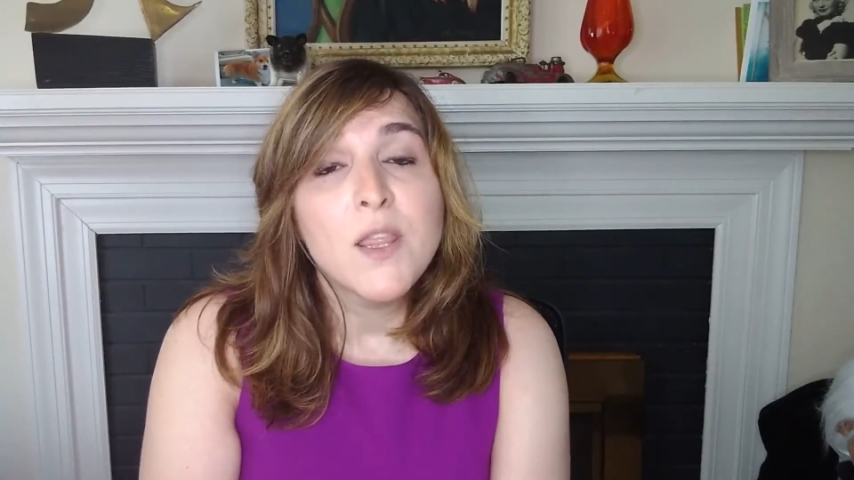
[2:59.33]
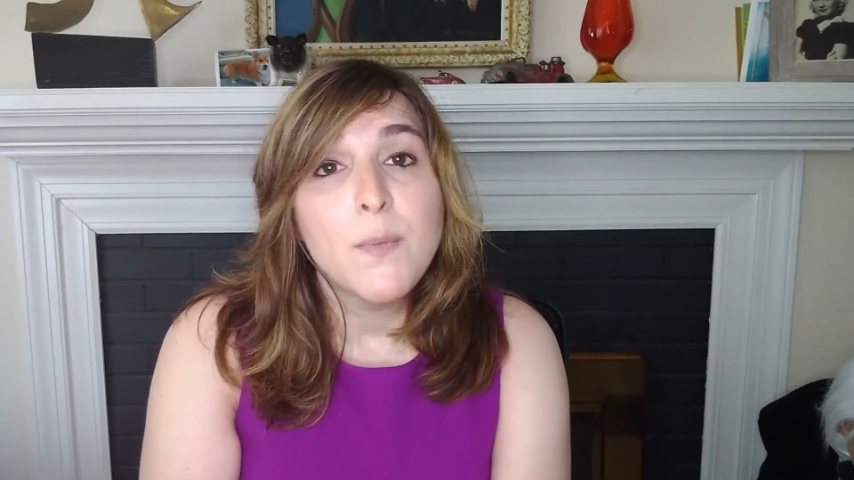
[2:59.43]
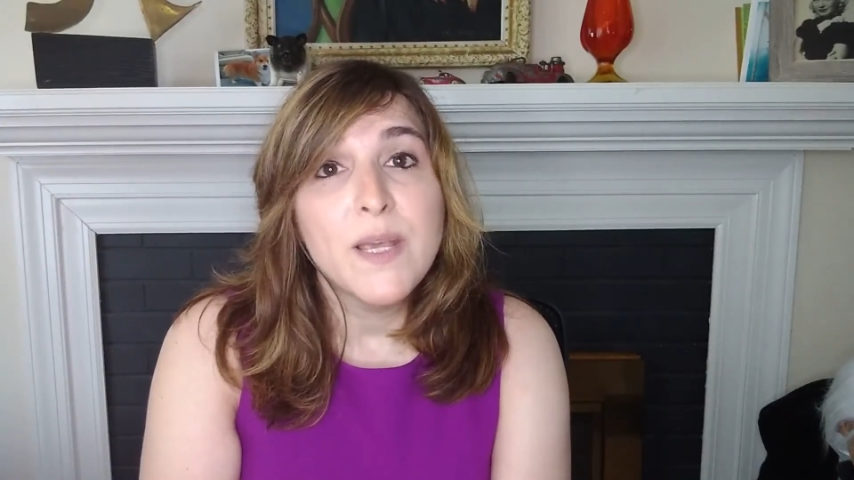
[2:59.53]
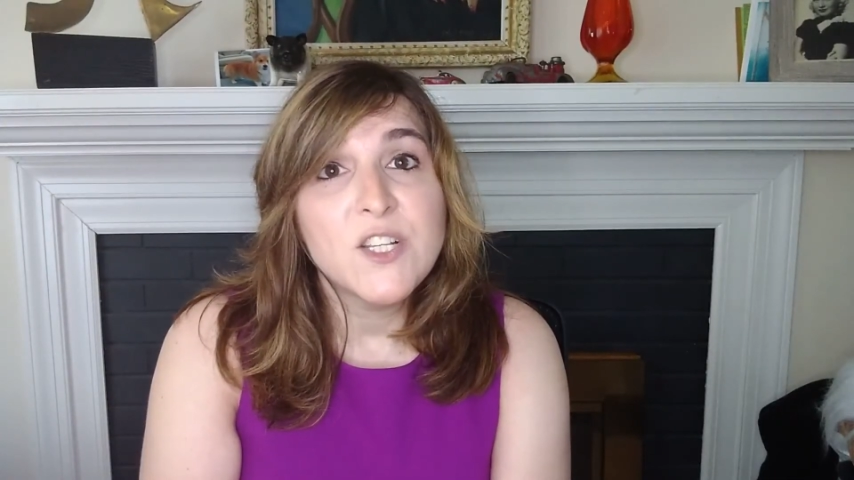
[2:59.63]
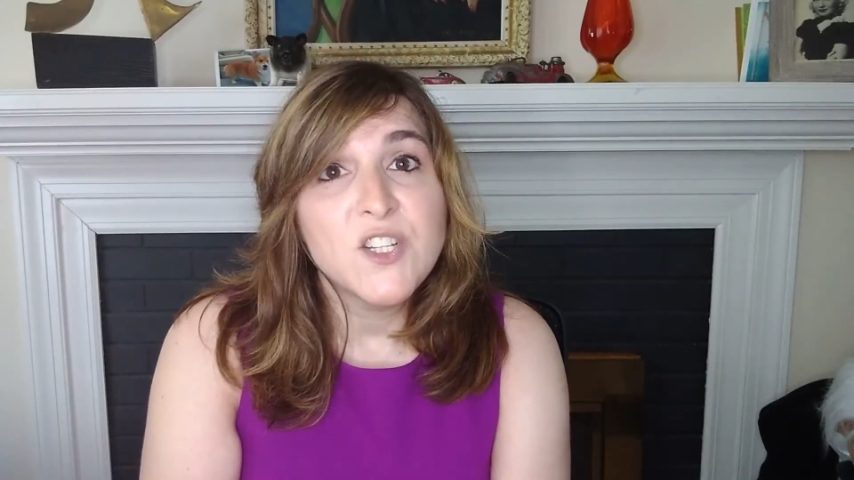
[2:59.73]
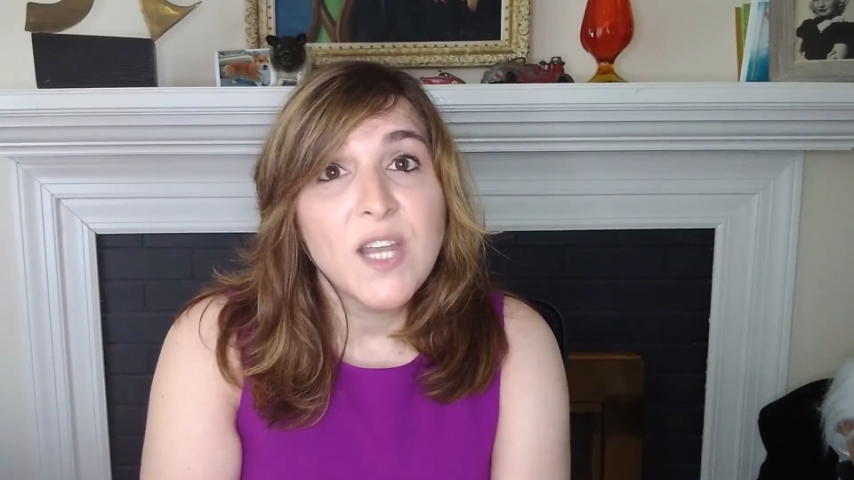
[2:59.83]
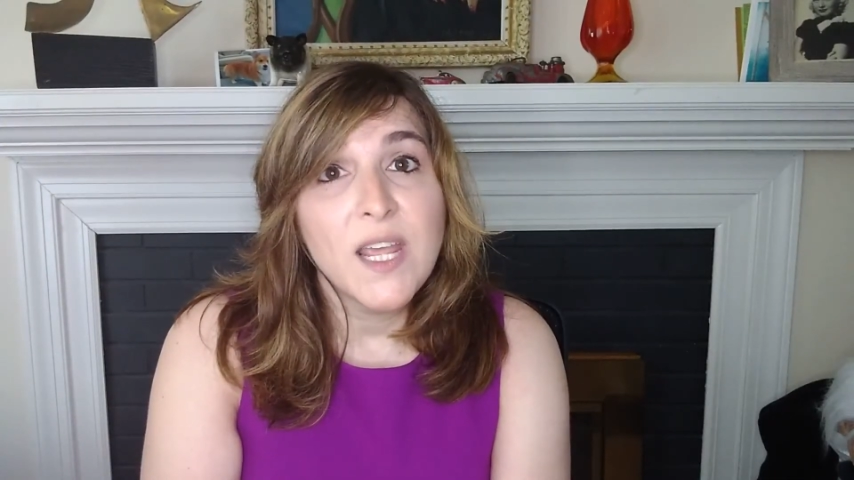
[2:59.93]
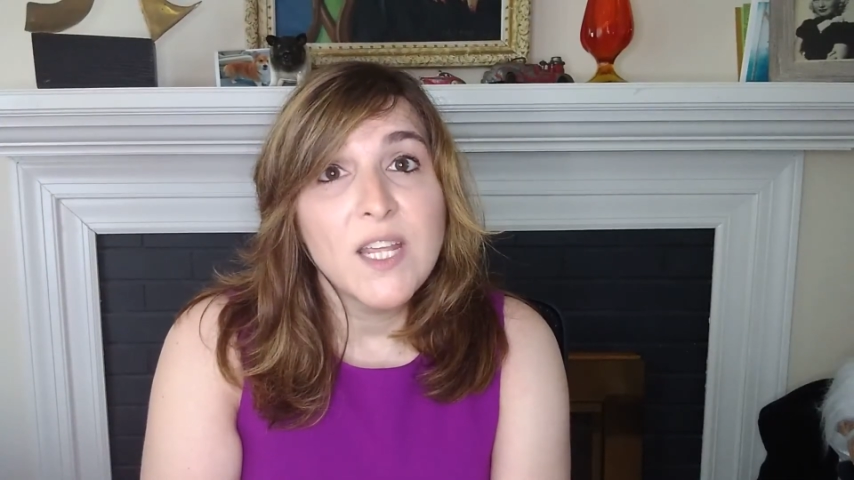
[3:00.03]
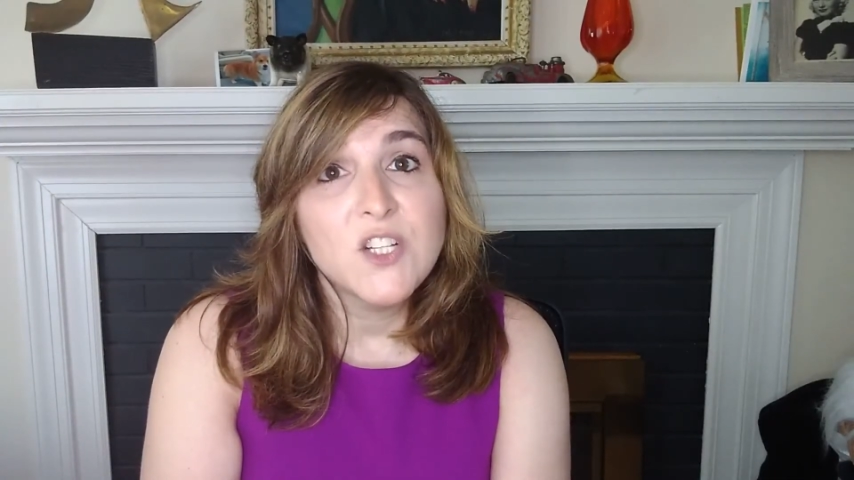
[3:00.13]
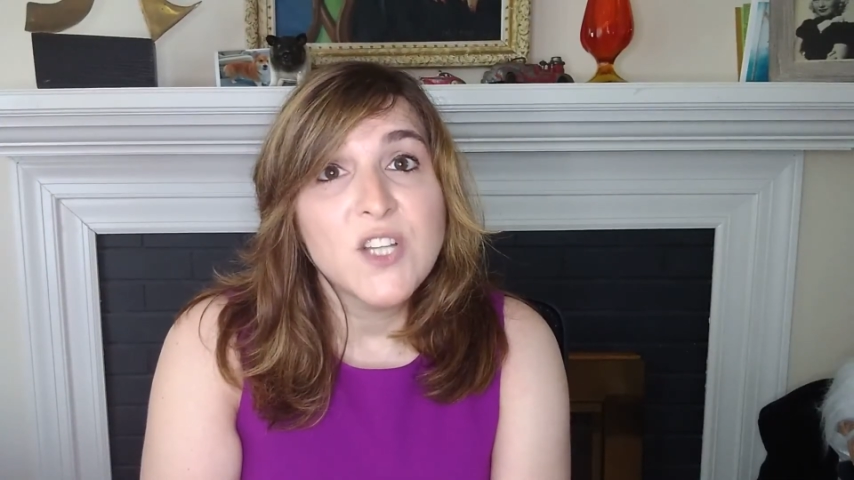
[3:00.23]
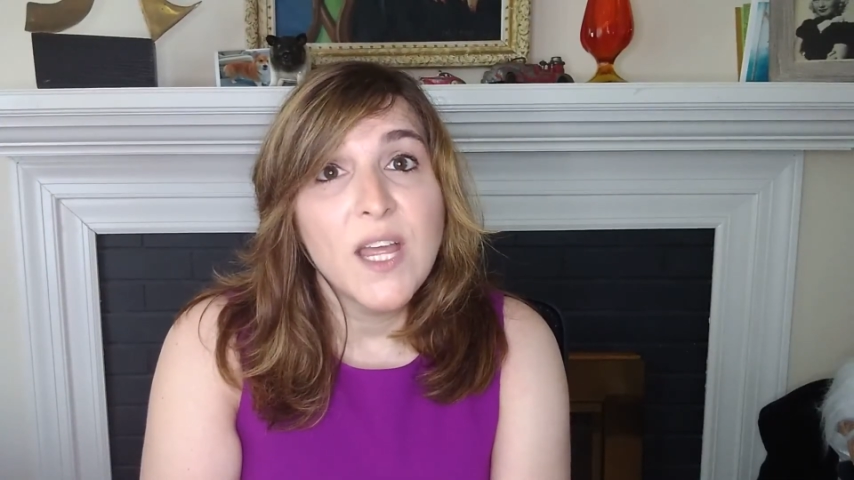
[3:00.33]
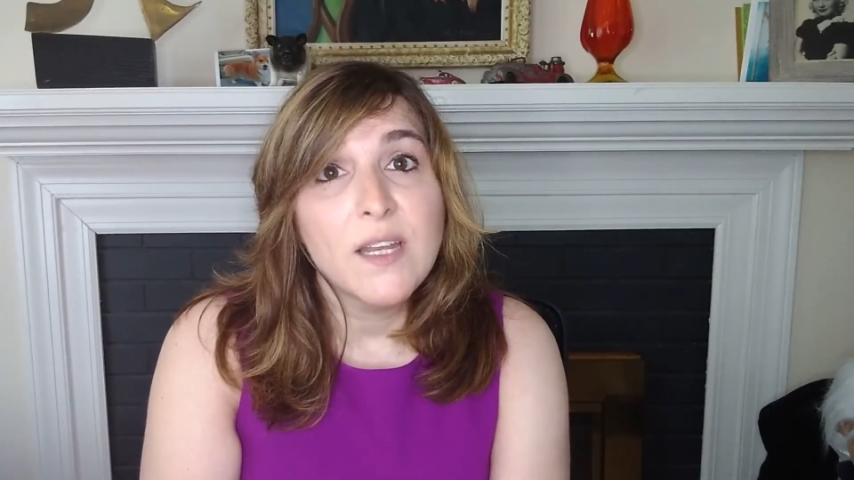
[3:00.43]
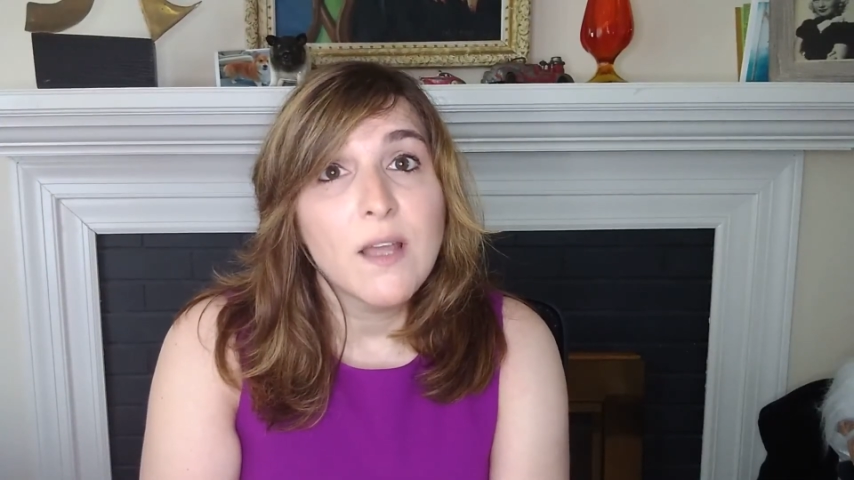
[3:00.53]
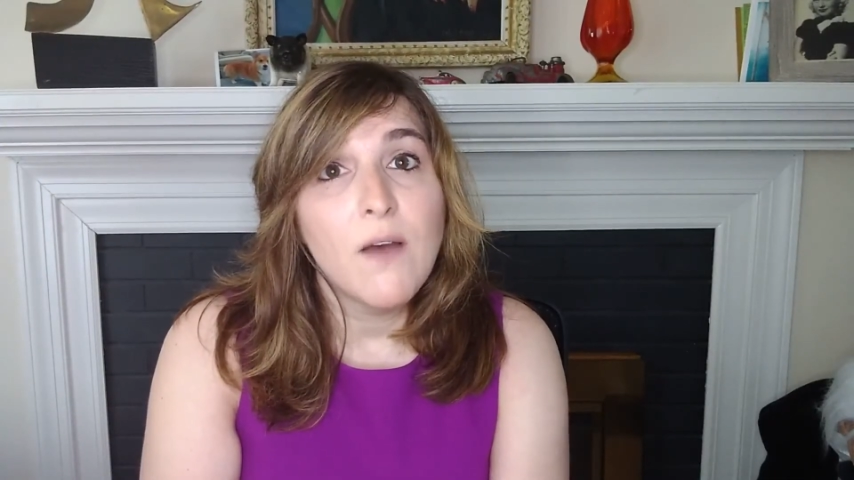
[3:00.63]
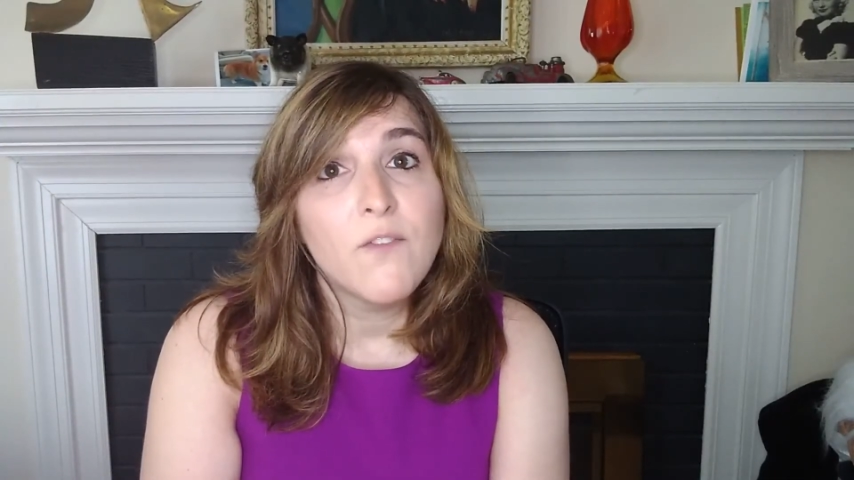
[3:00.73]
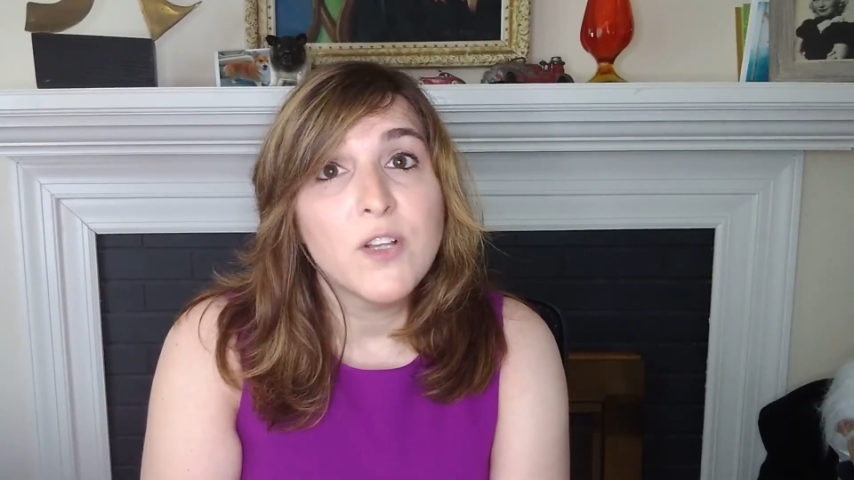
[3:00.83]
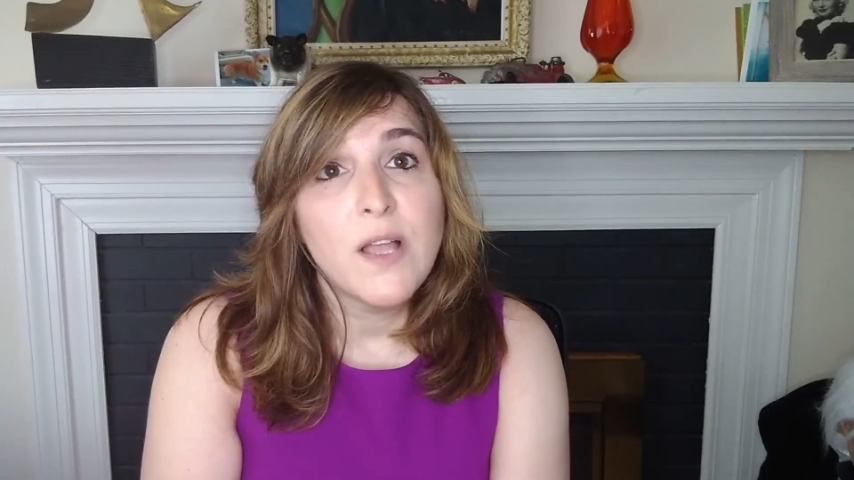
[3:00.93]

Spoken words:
the patient age and comfort